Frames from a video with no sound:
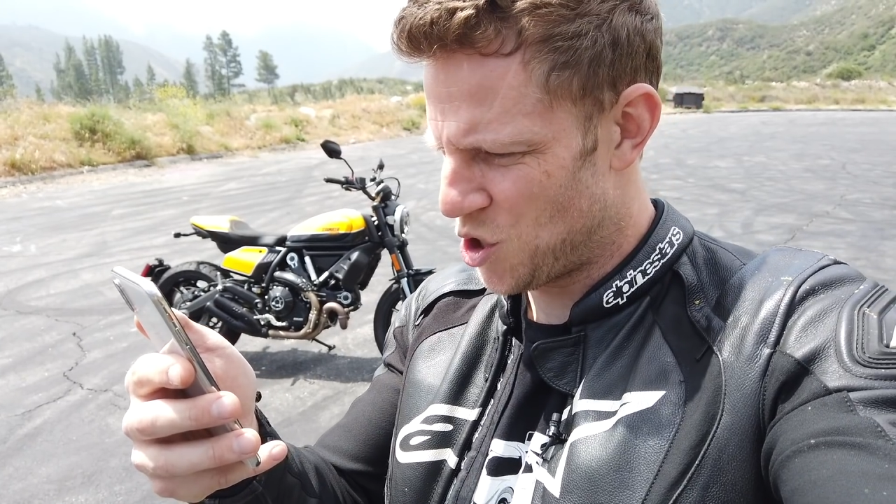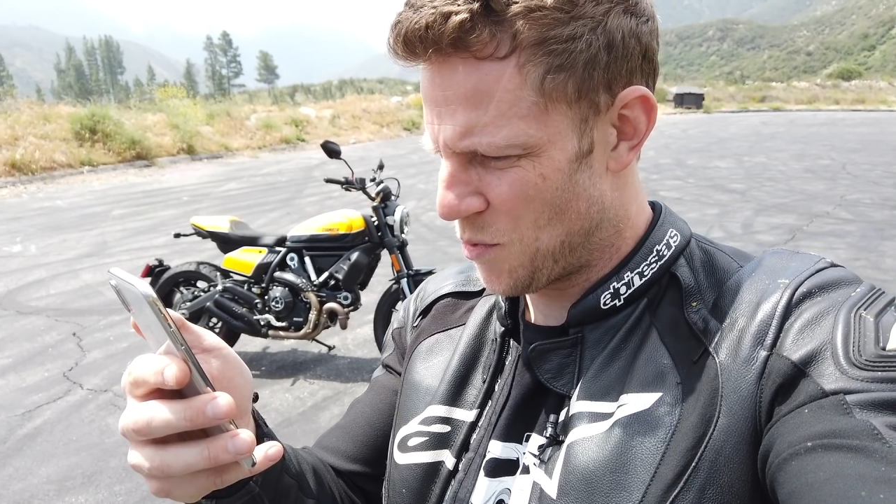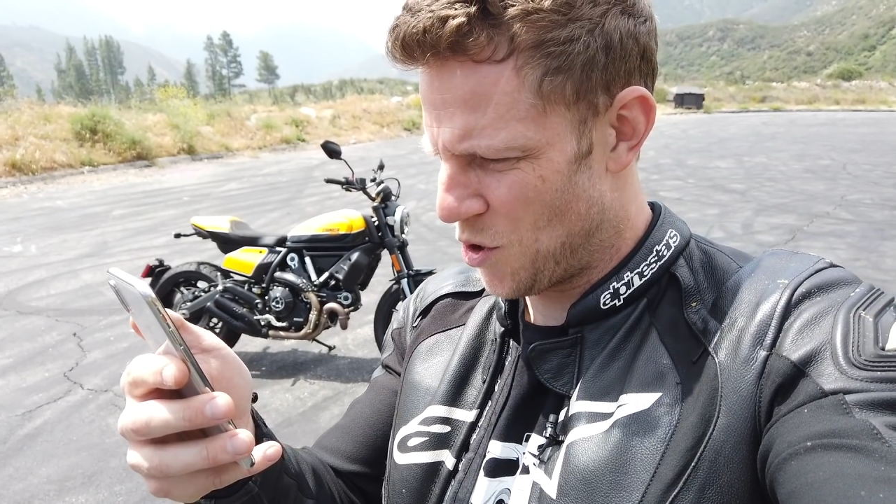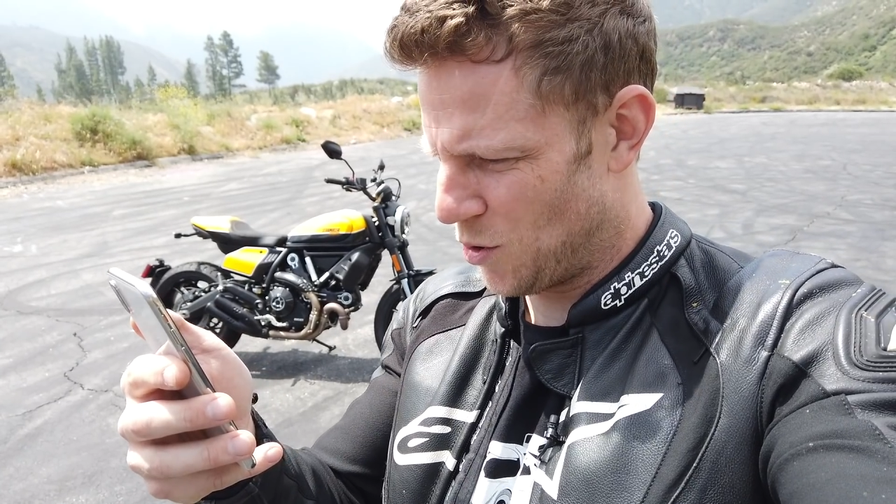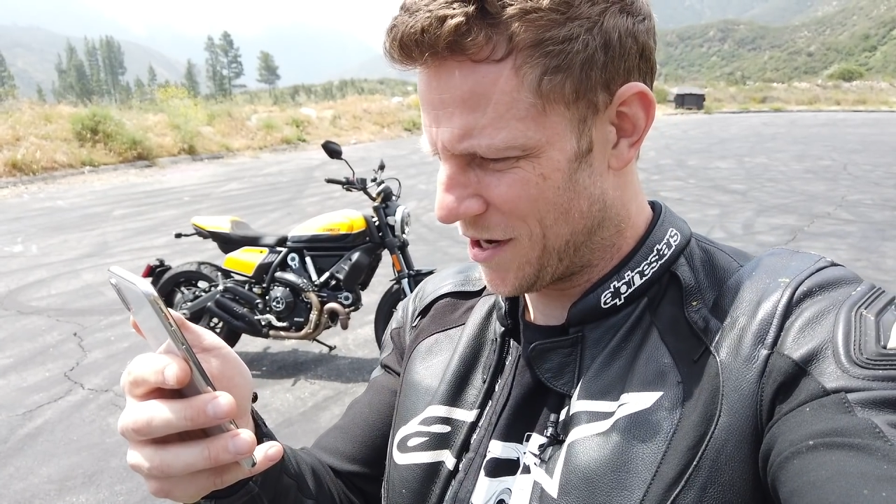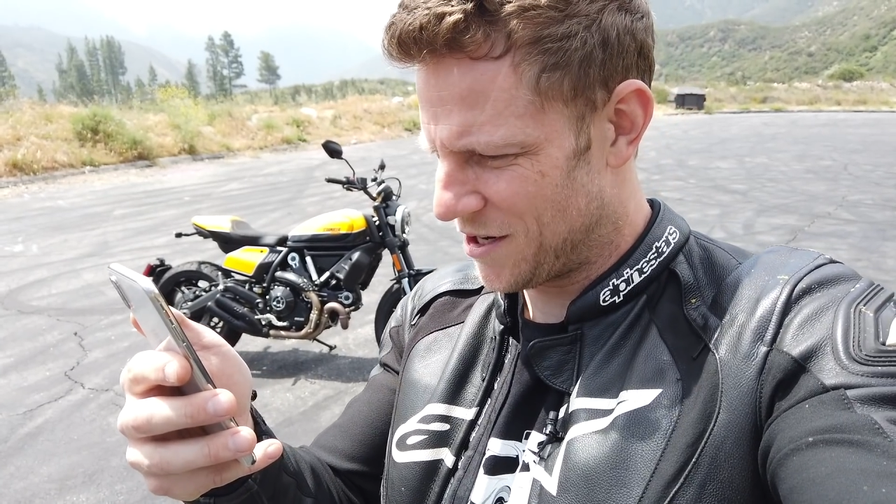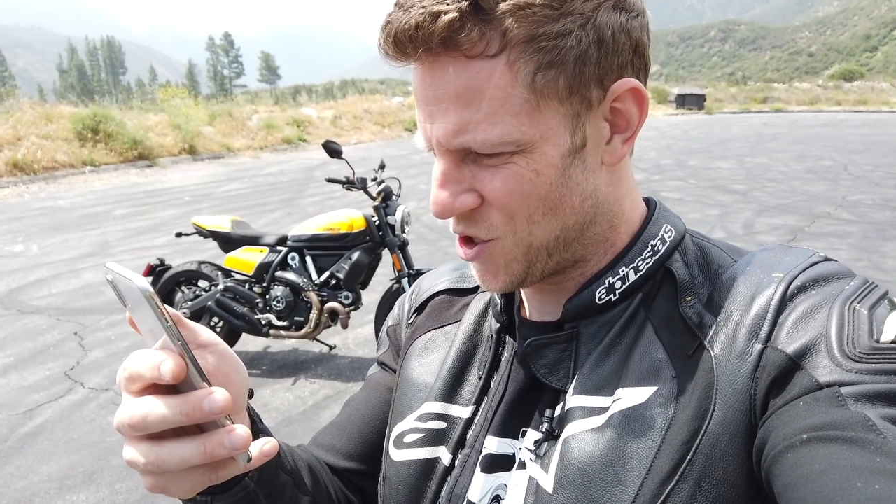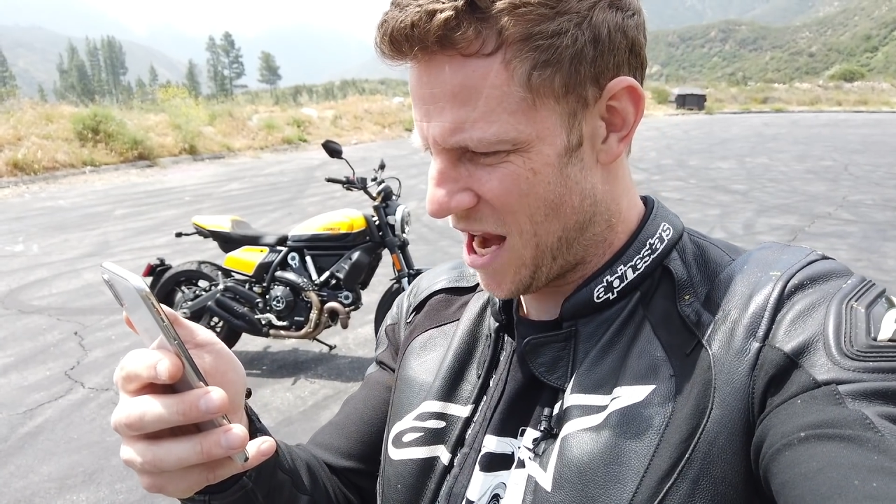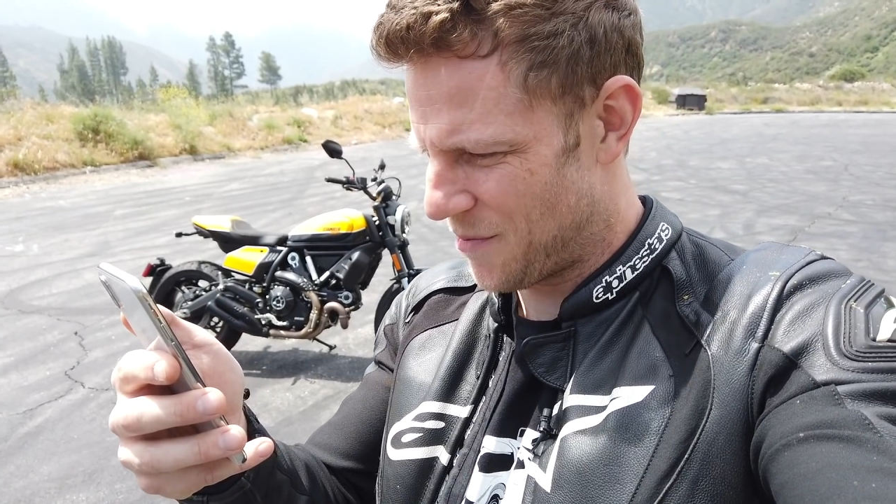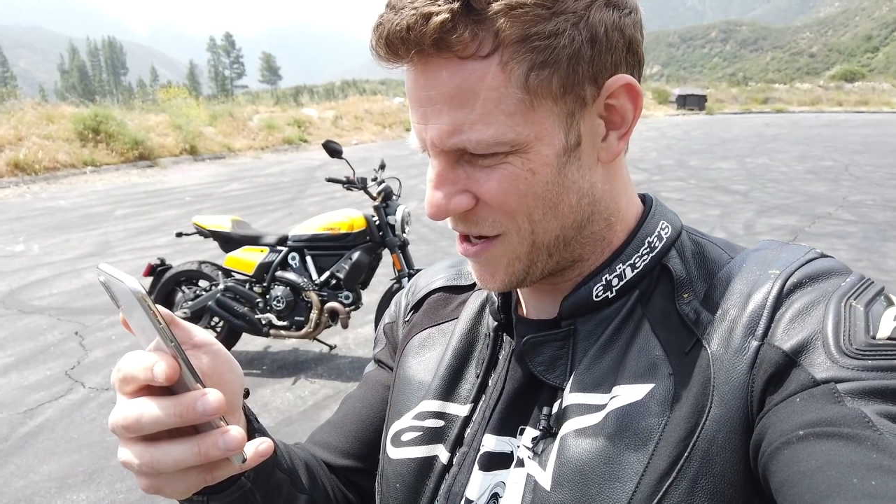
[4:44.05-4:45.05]
Super Hooligan
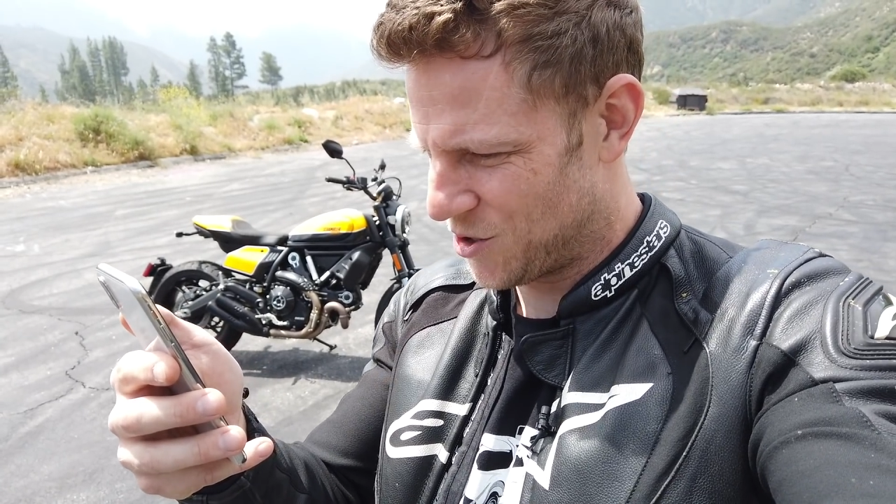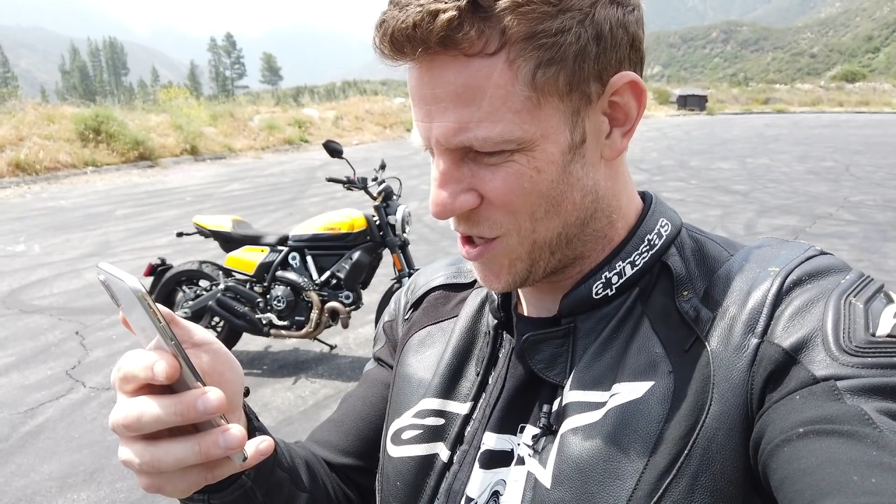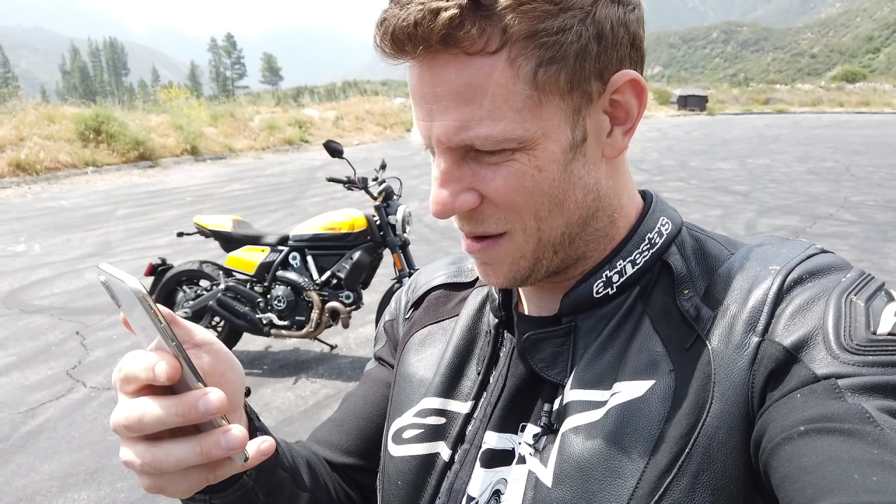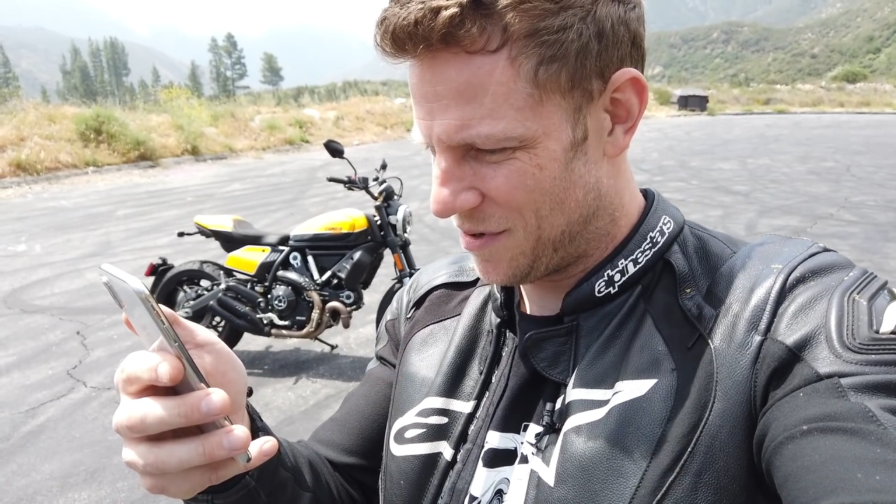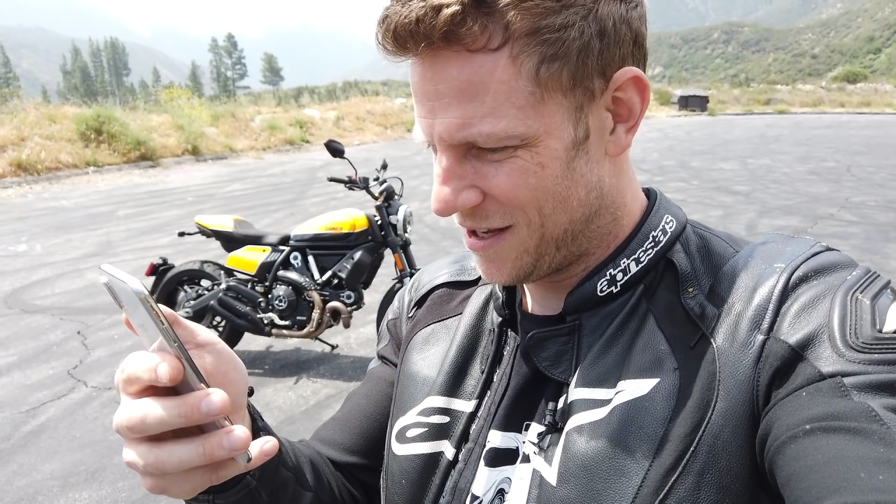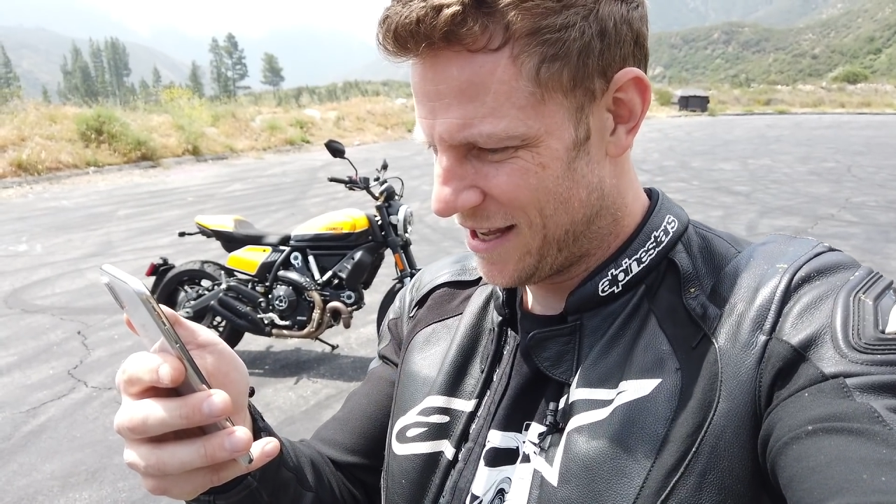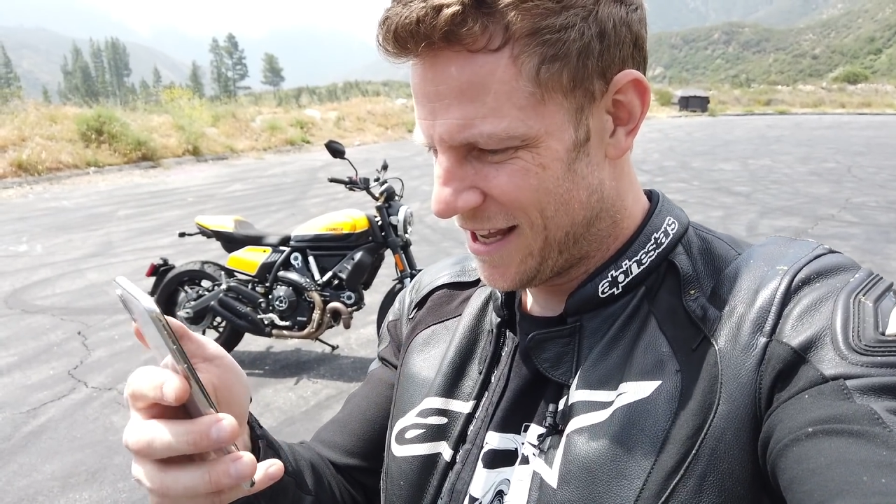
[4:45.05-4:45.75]
Championship.